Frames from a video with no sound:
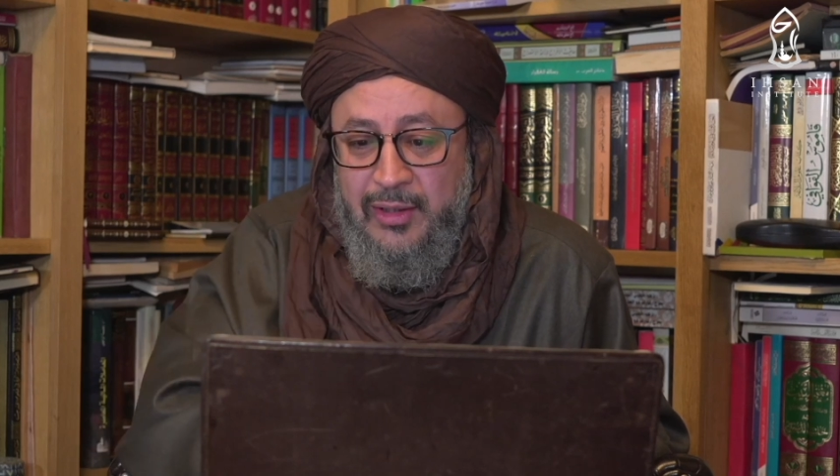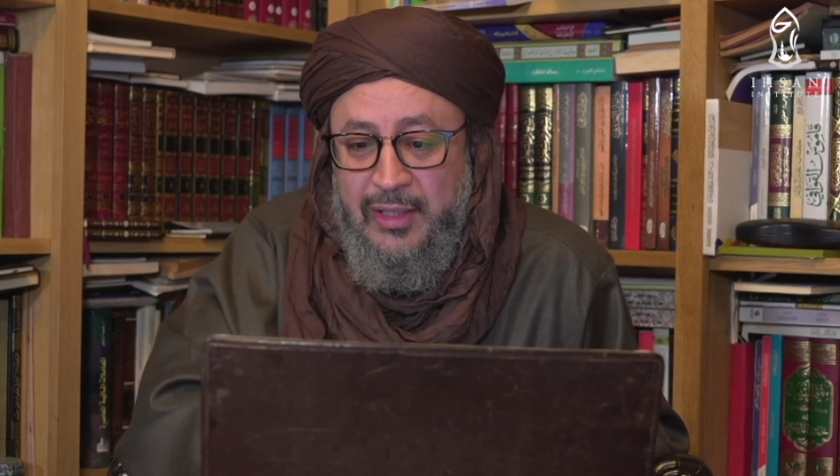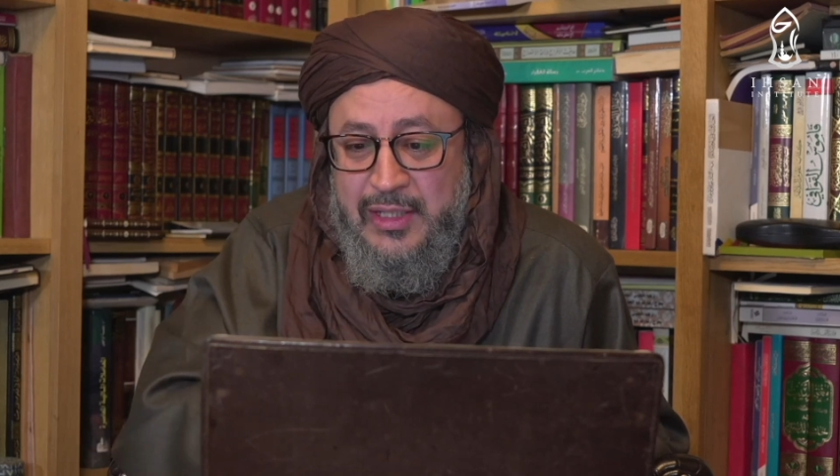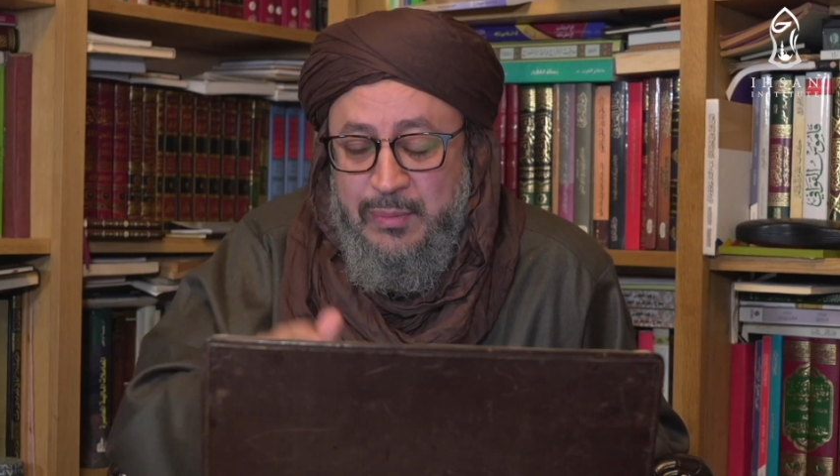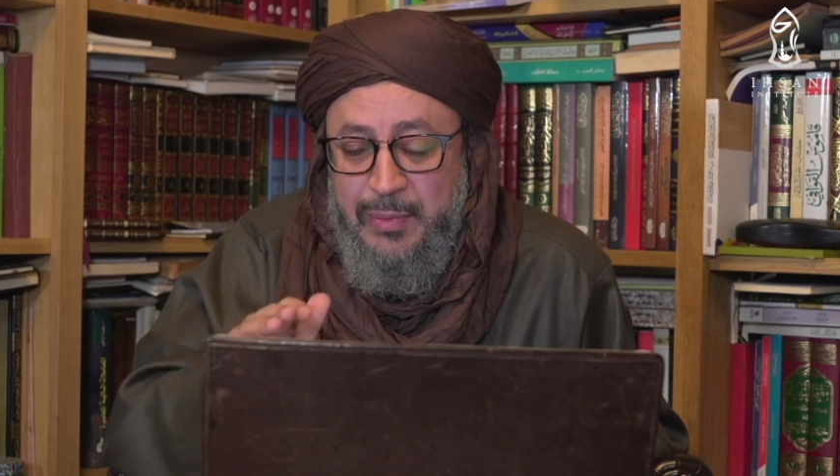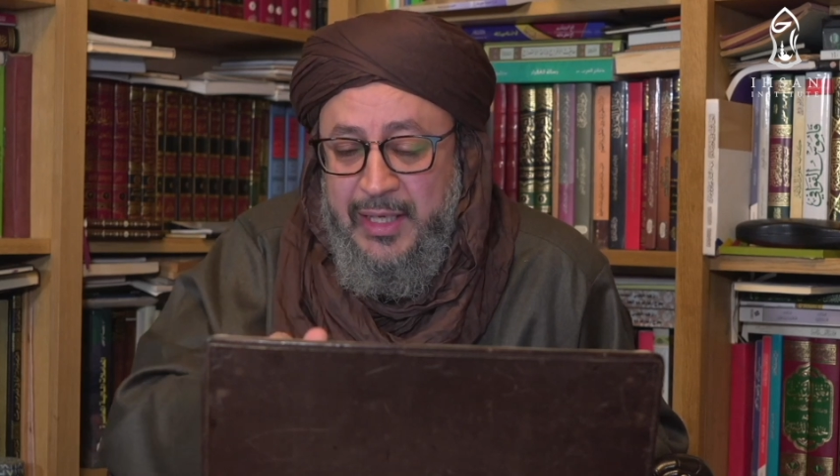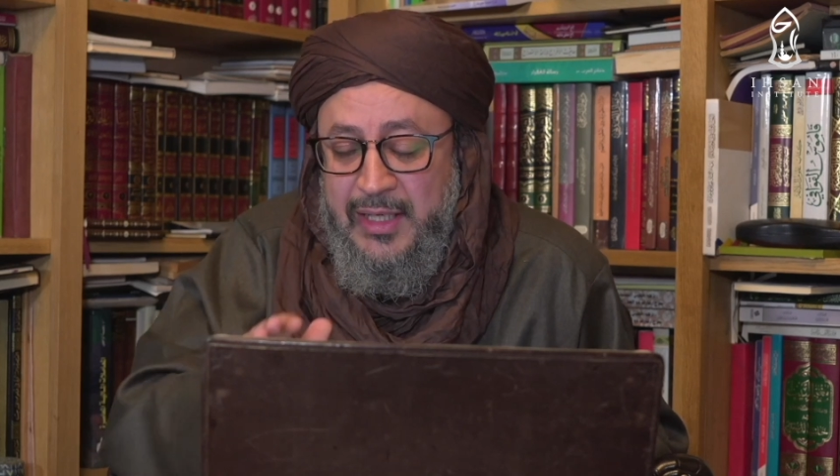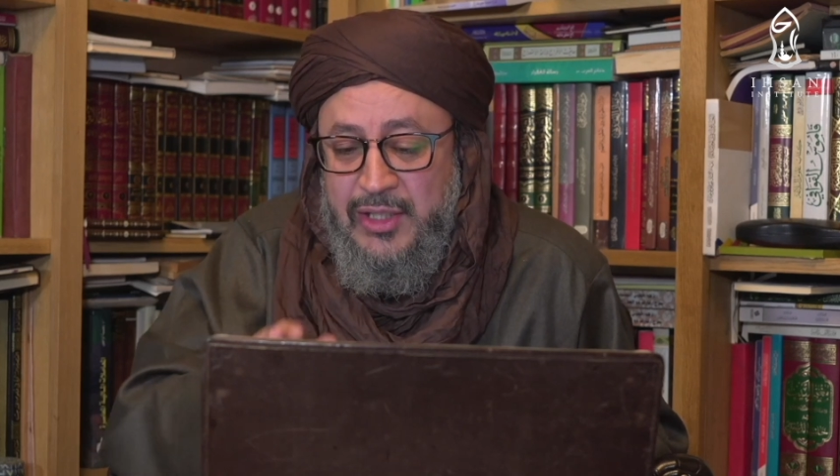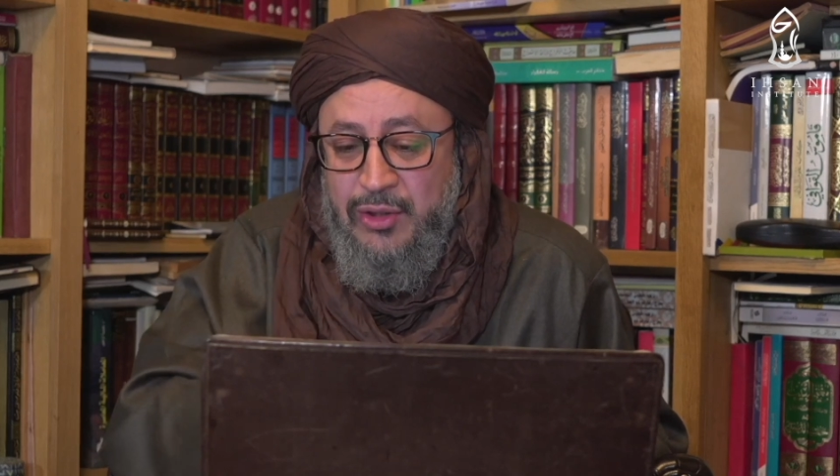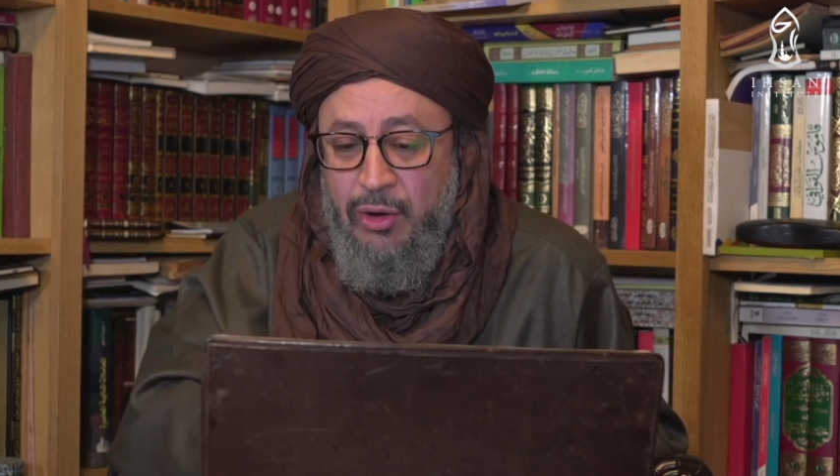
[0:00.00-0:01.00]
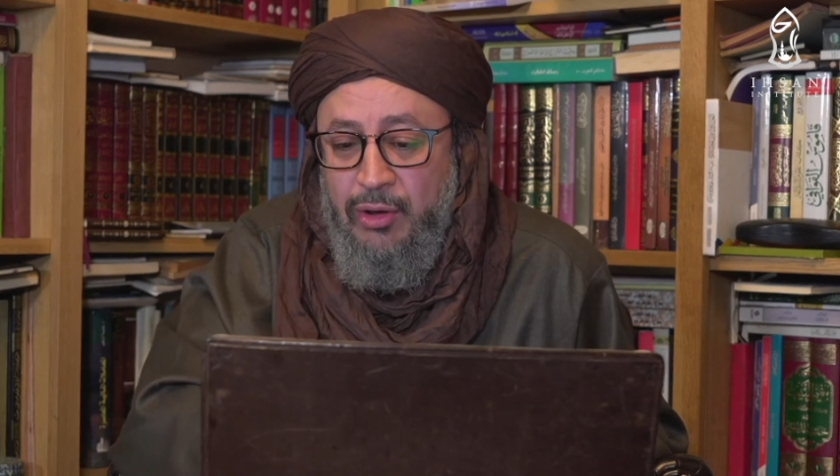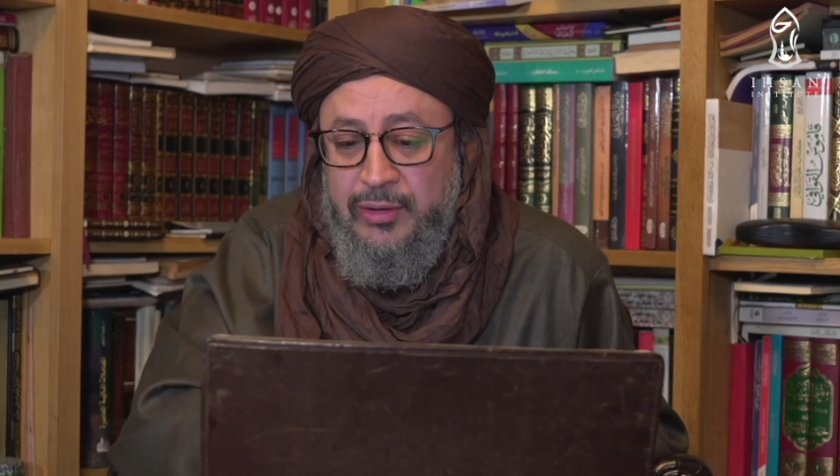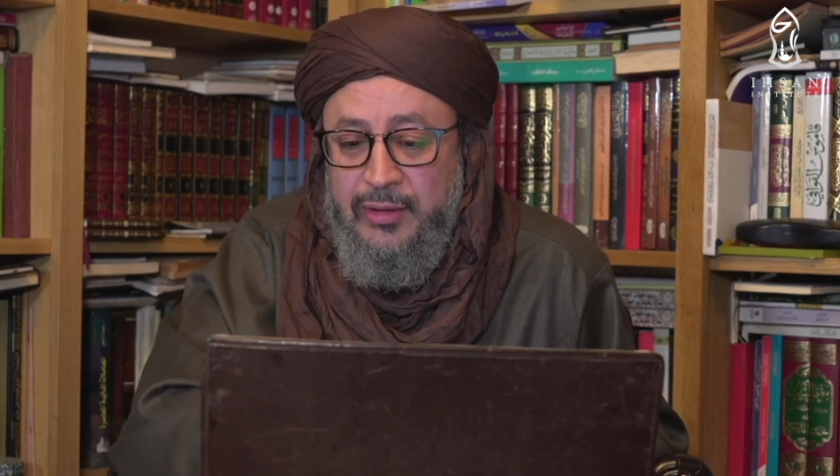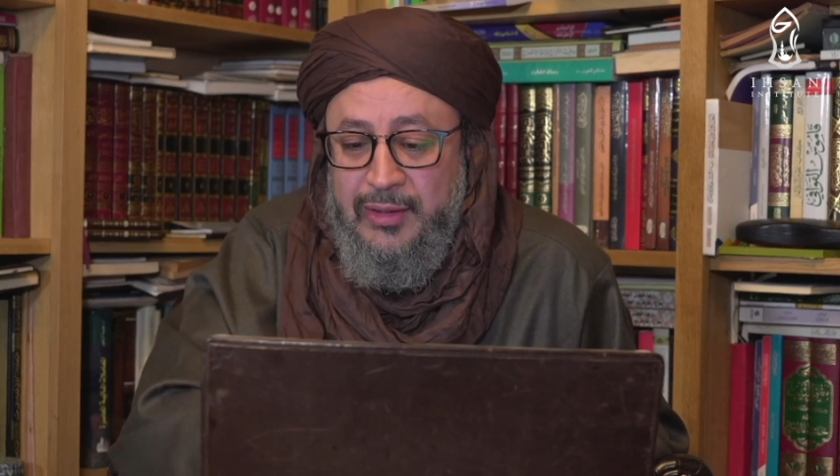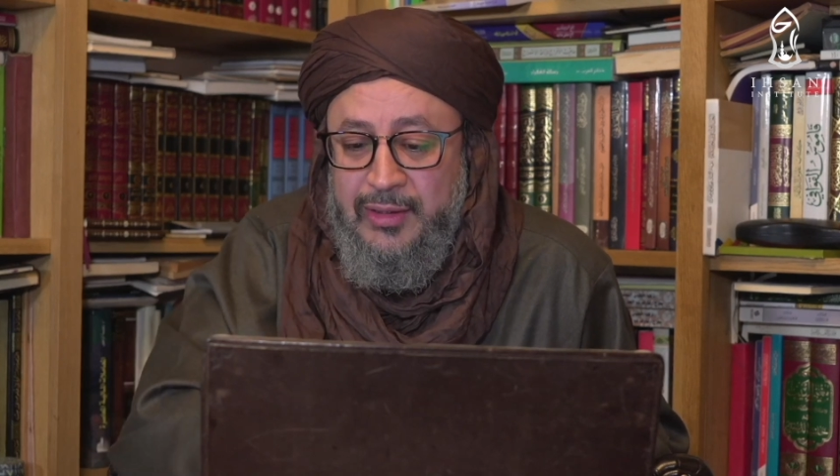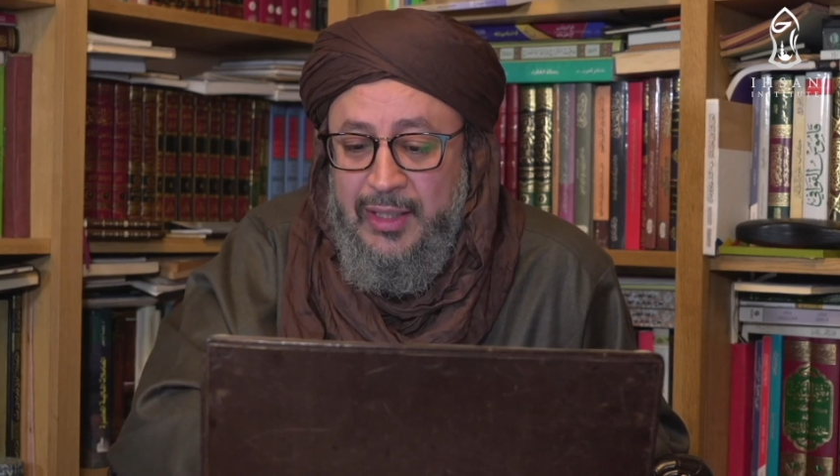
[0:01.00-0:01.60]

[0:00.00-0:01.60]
is based on